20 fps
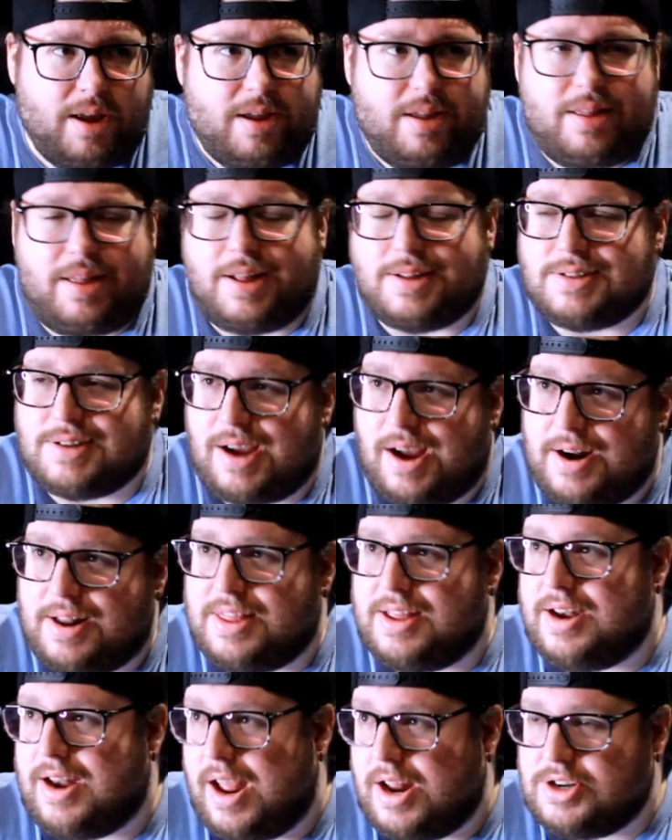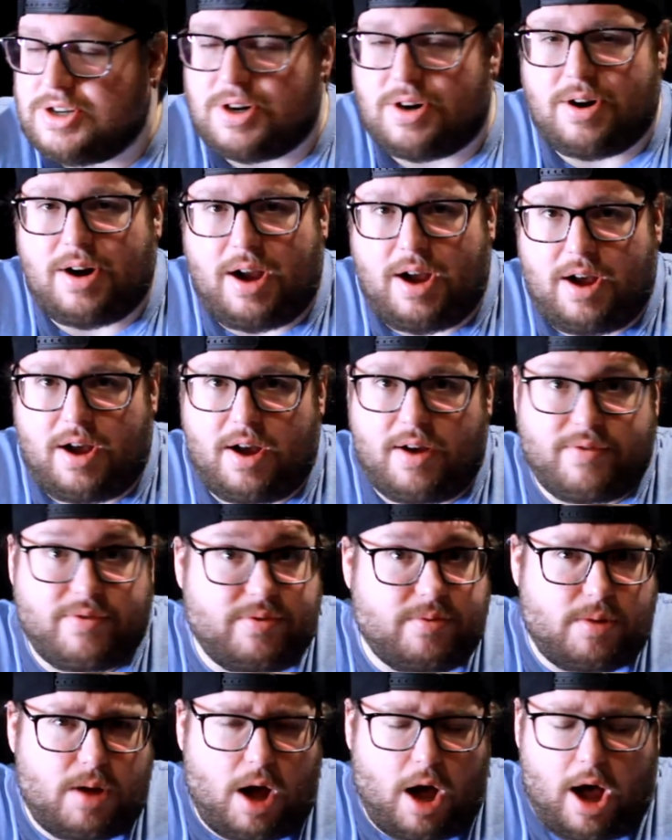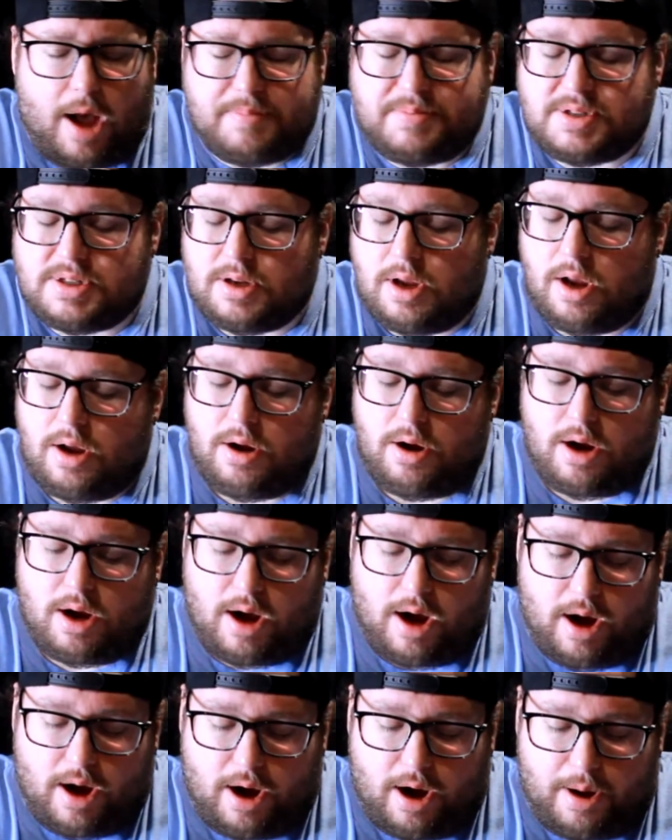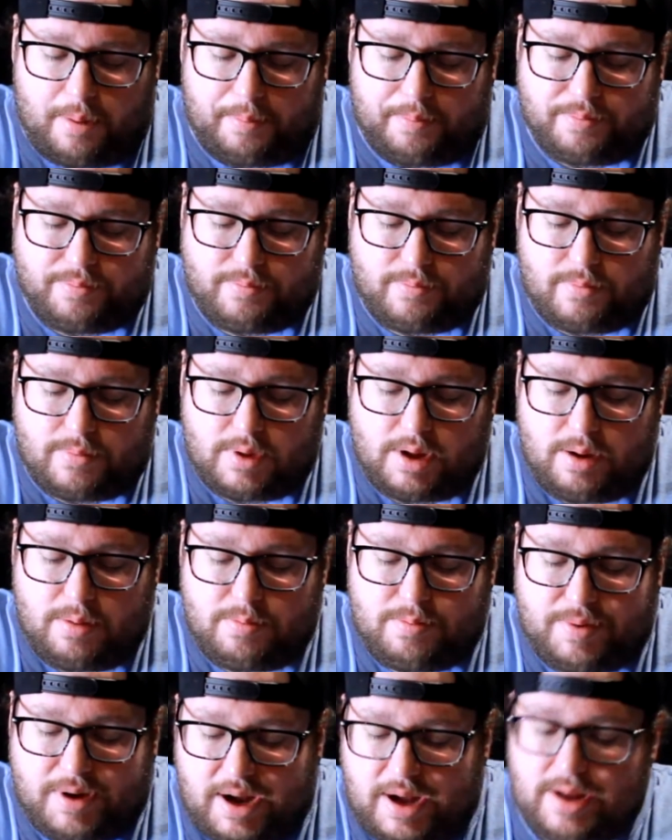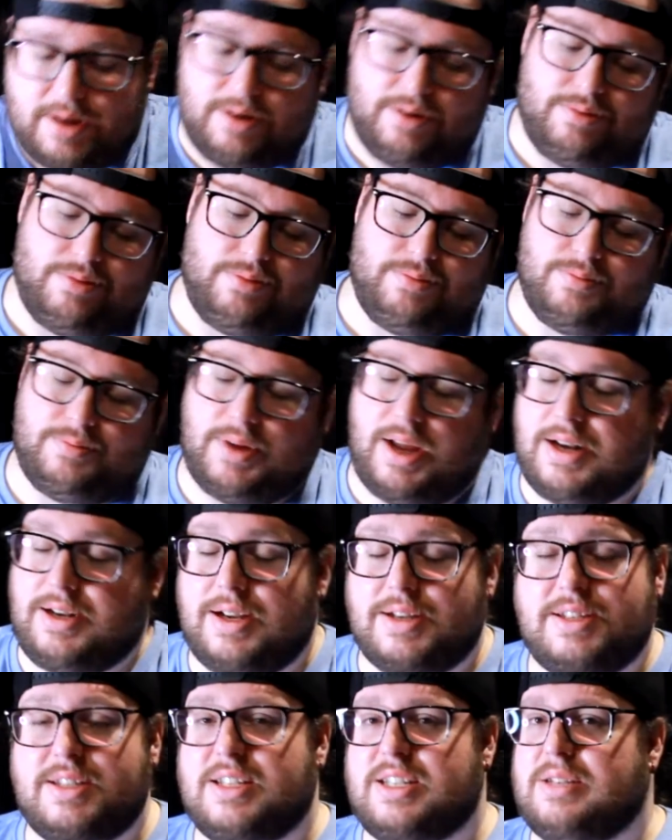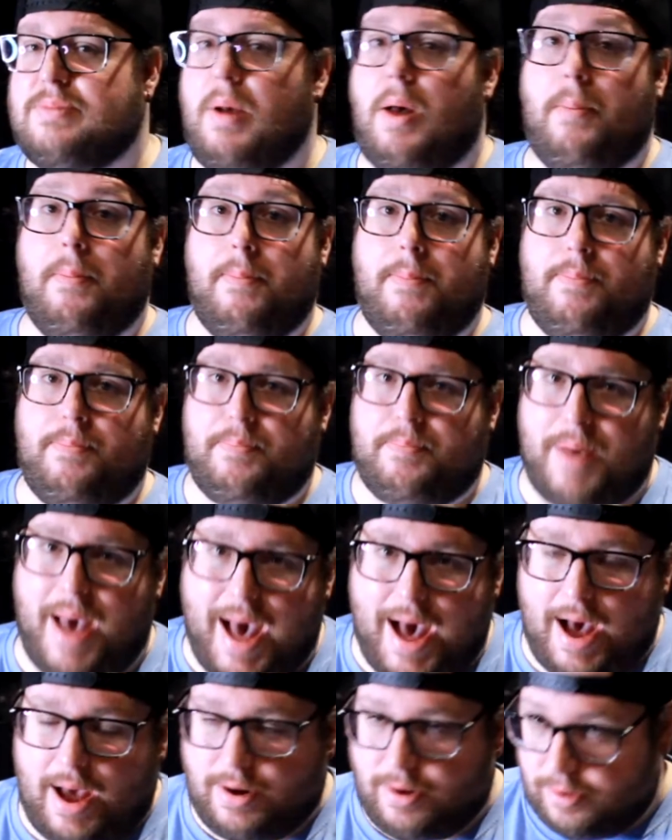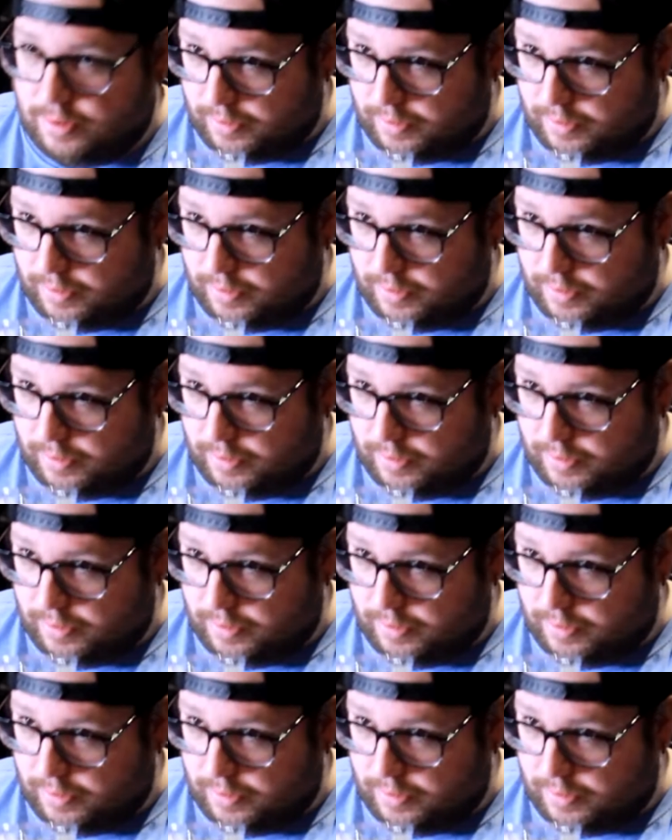that's kind of the nature of hops. But it doesn't smell bad.